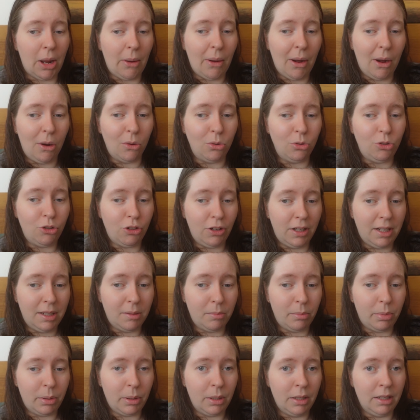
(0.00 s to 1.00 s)
whole
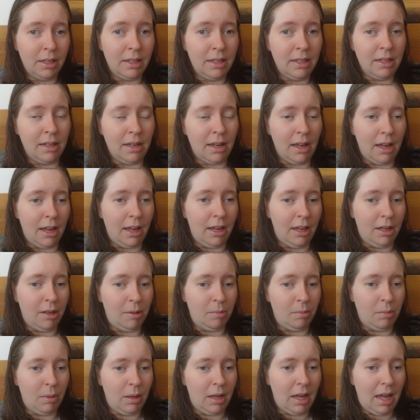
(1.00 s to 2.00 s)
trip.
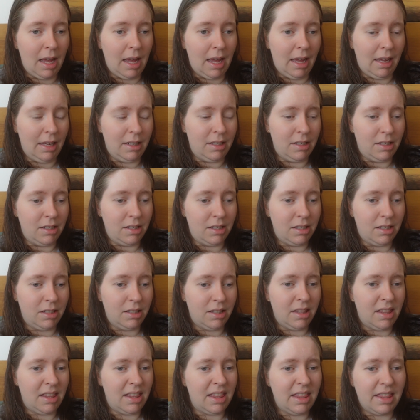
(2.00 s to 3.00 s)
And
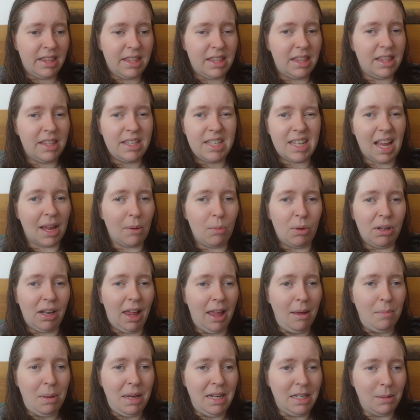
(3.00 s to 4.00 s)
same with
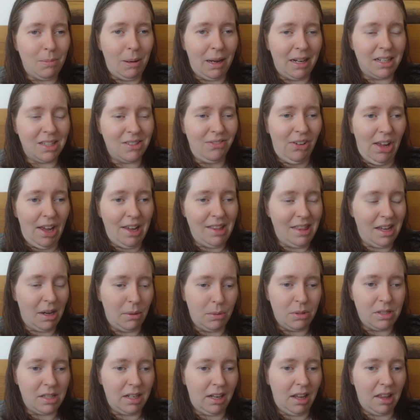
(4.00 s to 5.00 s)
like Peter Pan's Flight, that
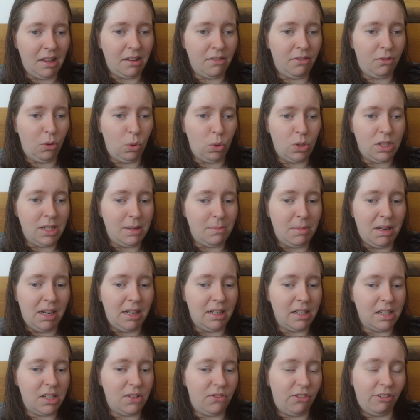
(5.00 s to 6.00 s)
was at like 40
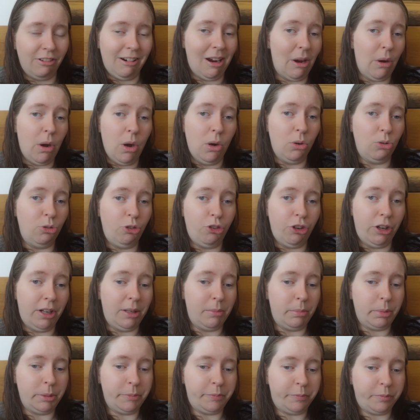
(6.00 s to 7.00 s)
minutes for our whole
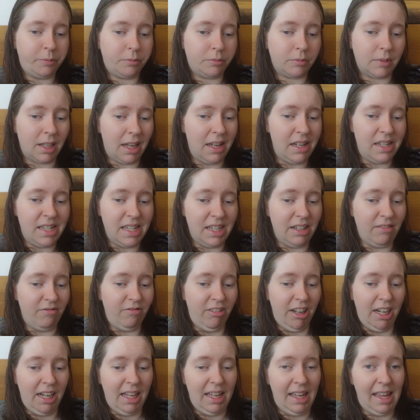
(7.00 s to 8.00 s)
trip. That didn't
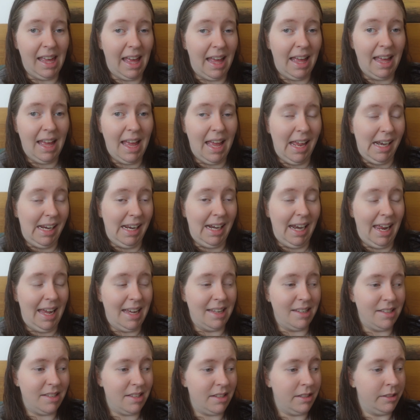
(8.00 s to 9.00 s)
really get any
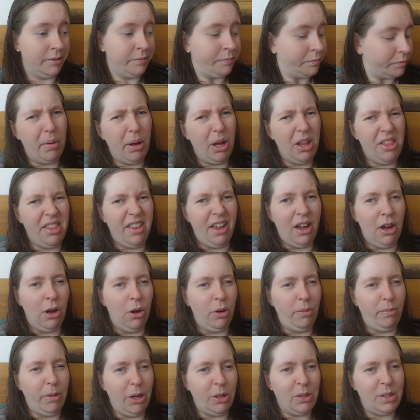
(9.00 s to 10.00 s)
less. But on the
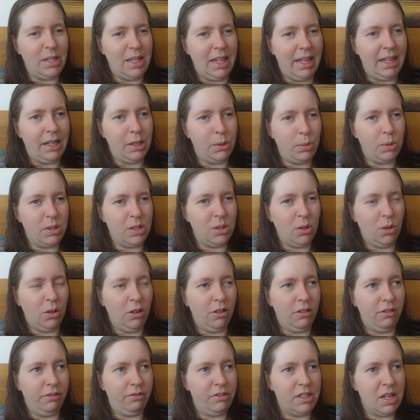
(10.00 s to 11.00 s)
whole, most things were sort
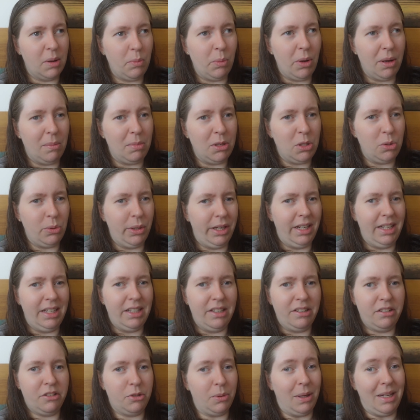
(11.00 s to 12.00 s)
of somewhere
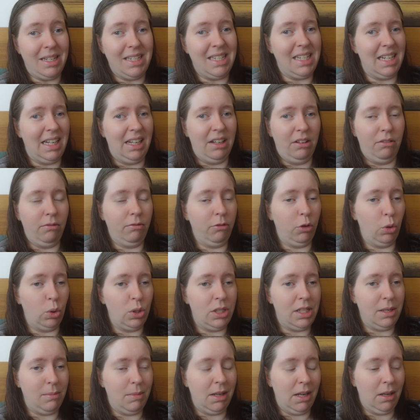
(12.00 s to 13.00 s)
between 20 and
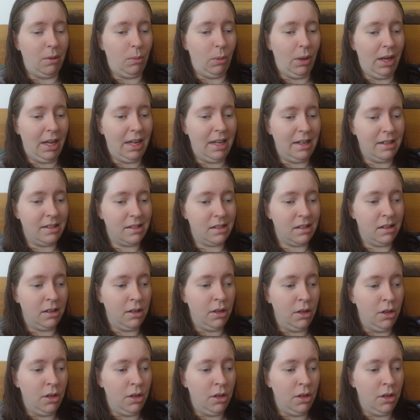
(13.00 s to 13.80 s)
40 minute waits,